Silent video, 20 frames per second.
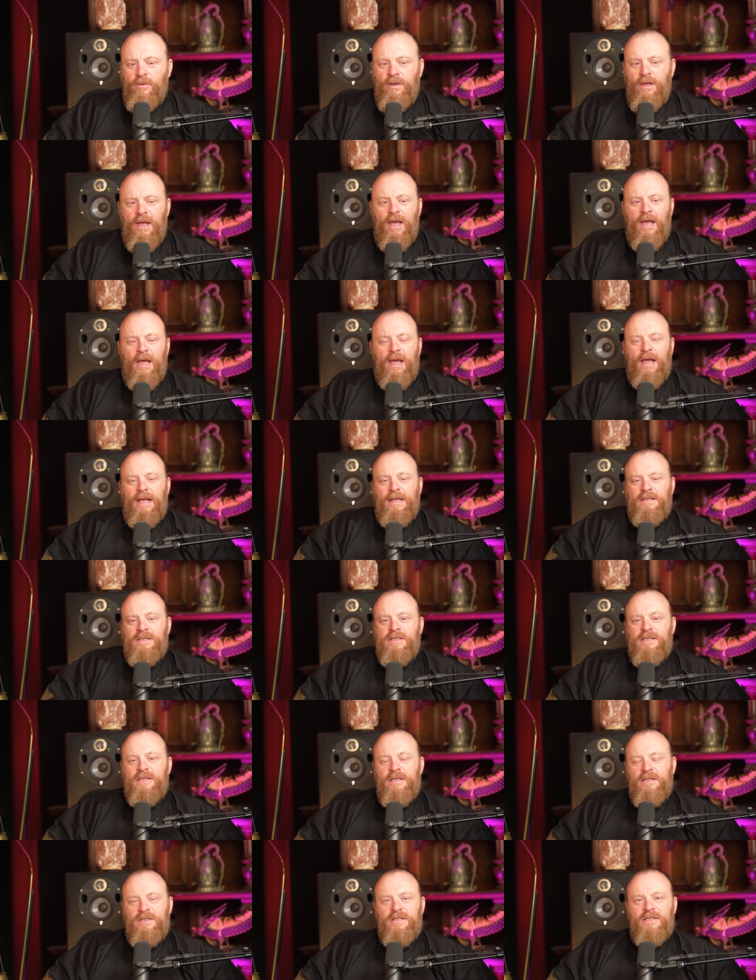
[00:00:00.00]
yeah, it's
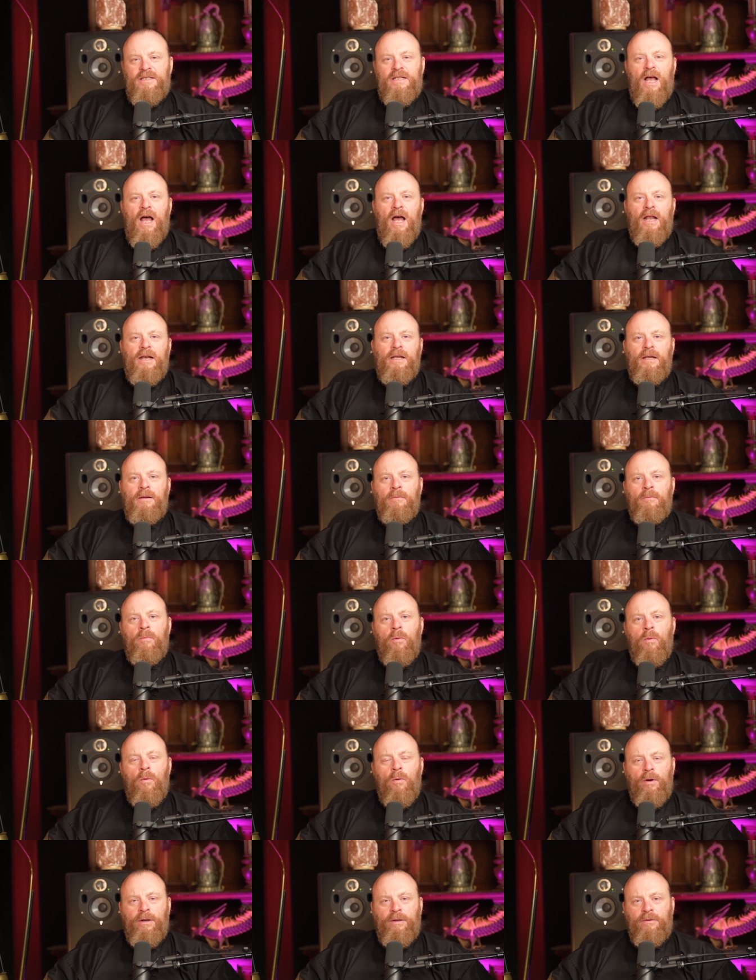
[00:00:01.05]
the starting
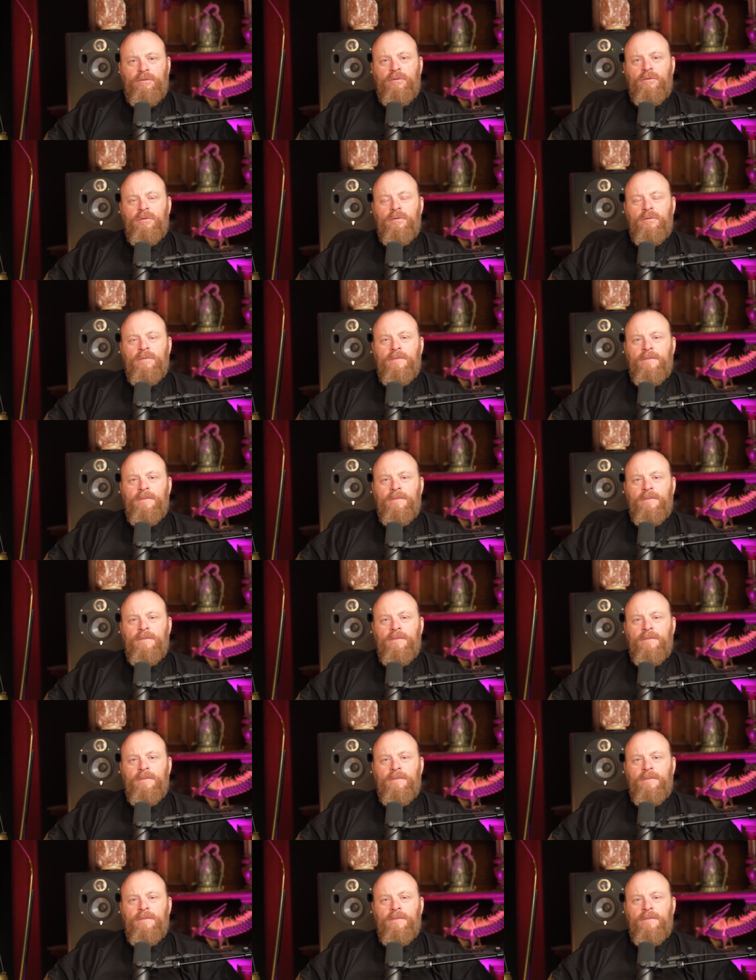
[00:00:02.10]
point.